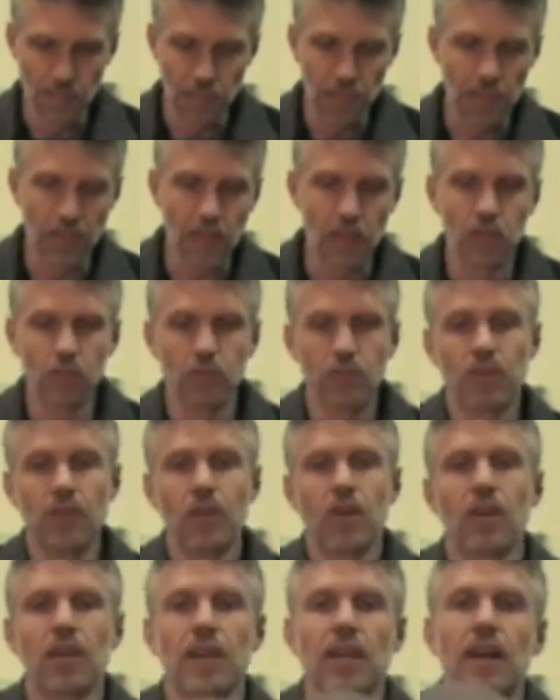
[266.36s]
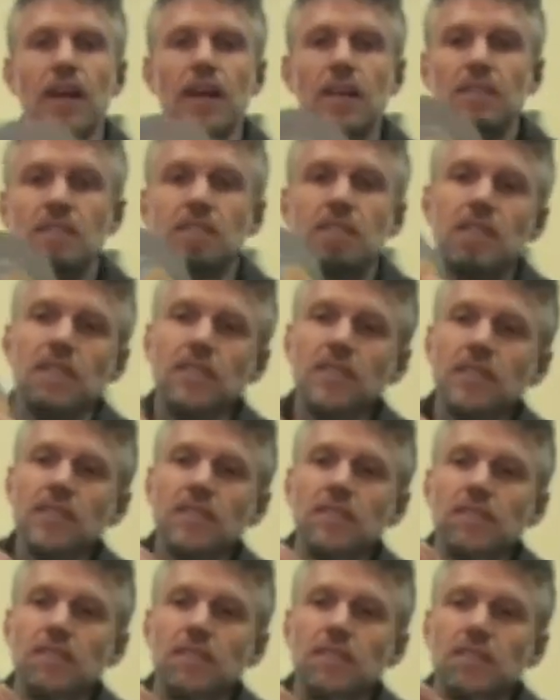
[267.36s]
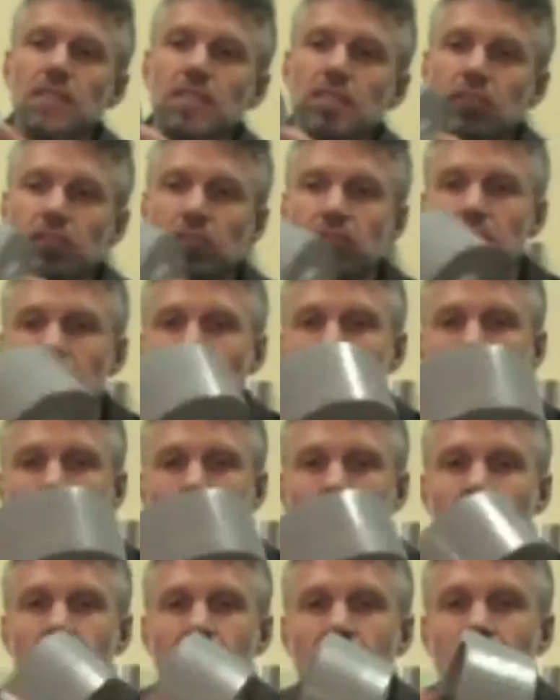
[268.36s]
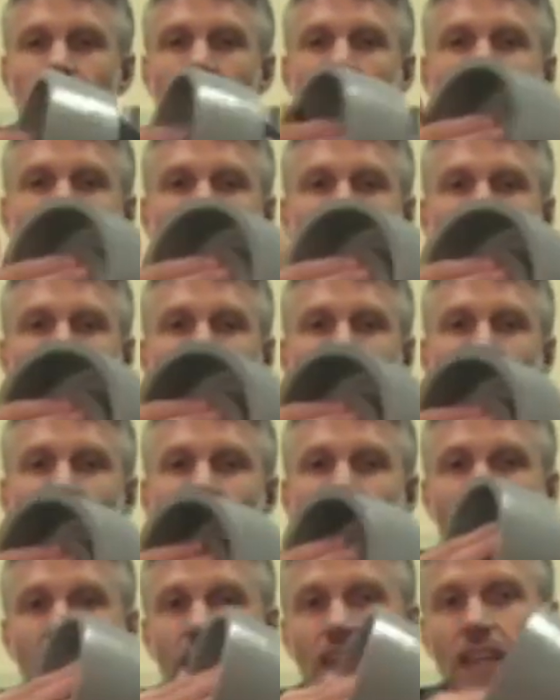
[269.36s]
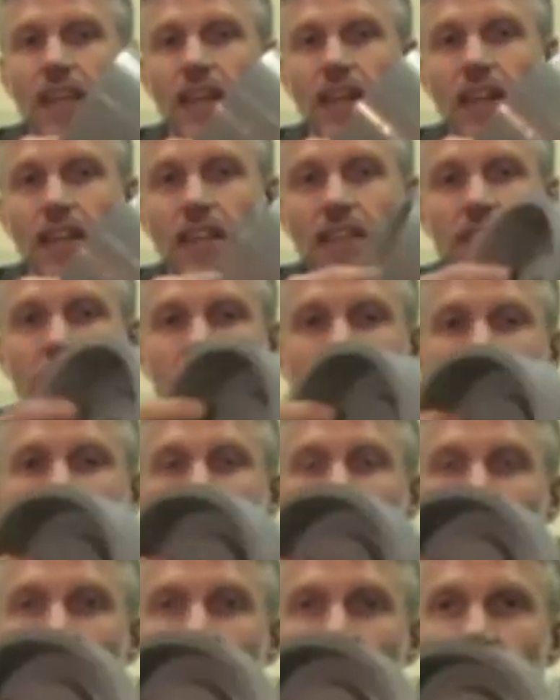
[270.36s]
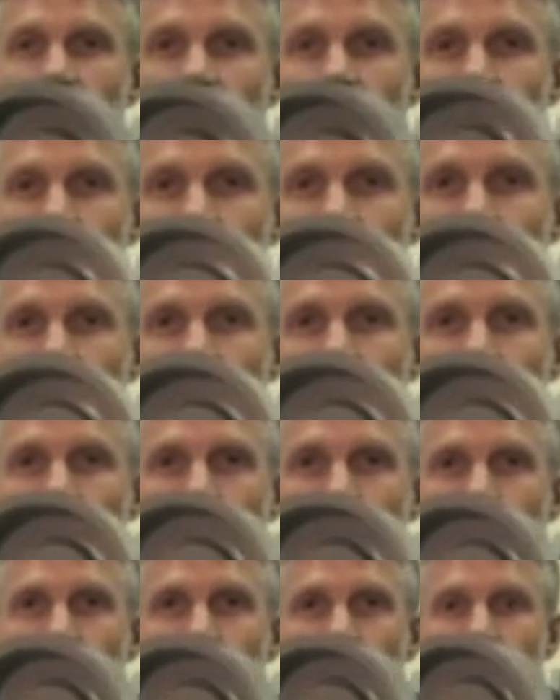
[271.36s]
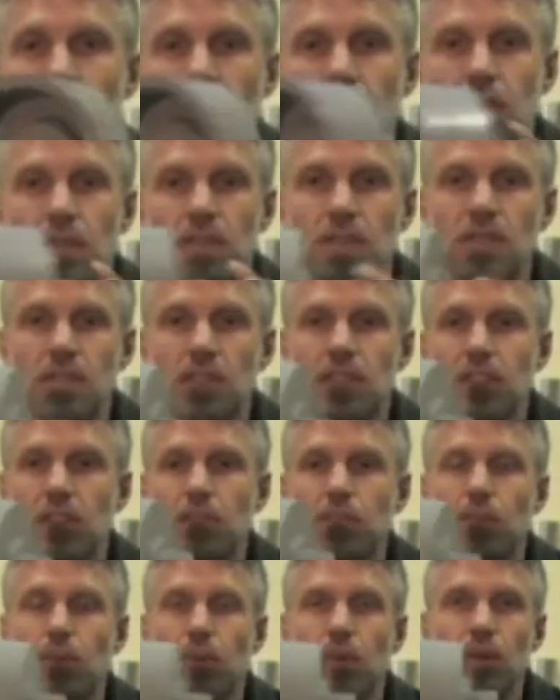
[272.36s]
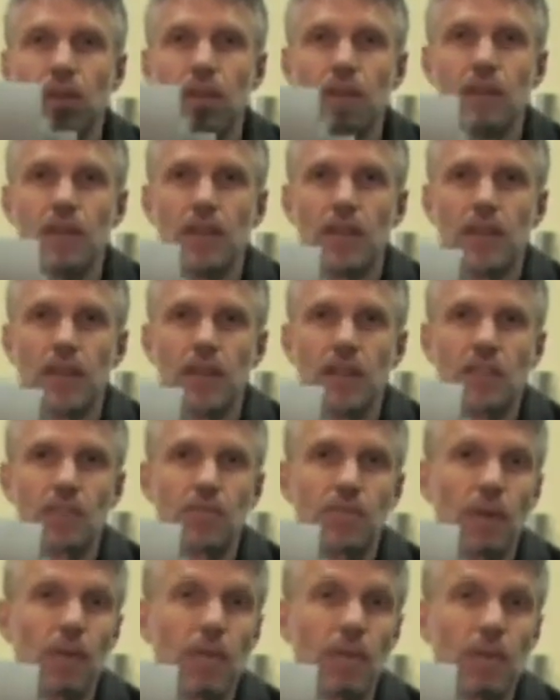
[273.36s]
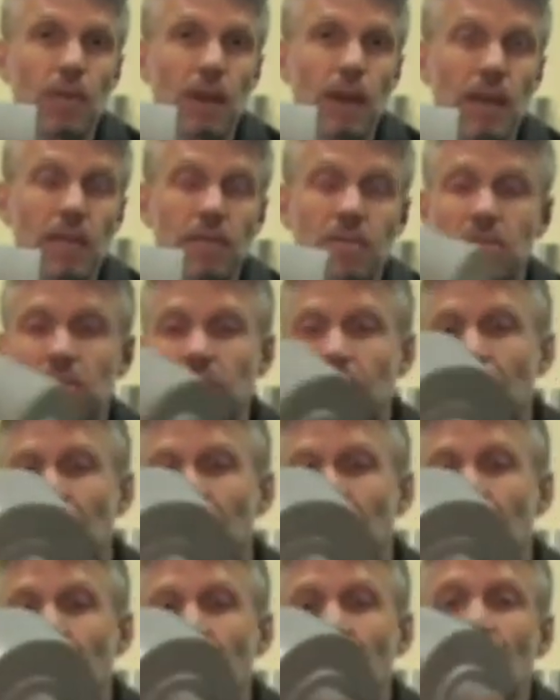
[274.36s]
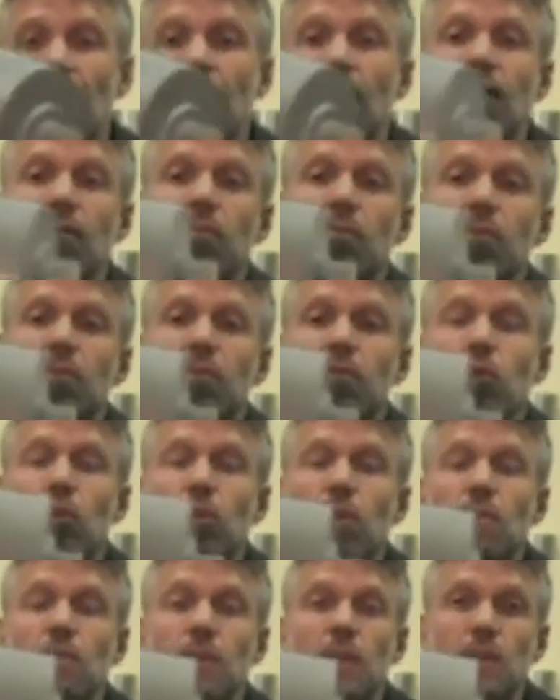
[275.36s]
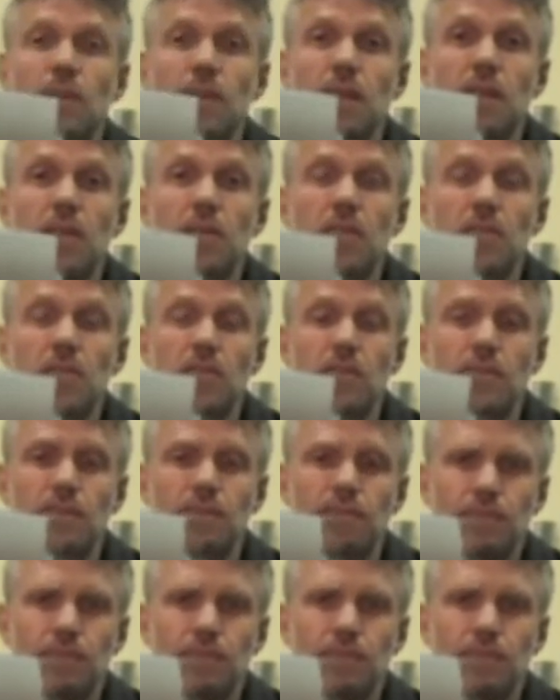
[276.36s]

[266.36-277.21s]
because we've got a casting, or this casting area here, from this point to this point, it's probably about 40 millimeters.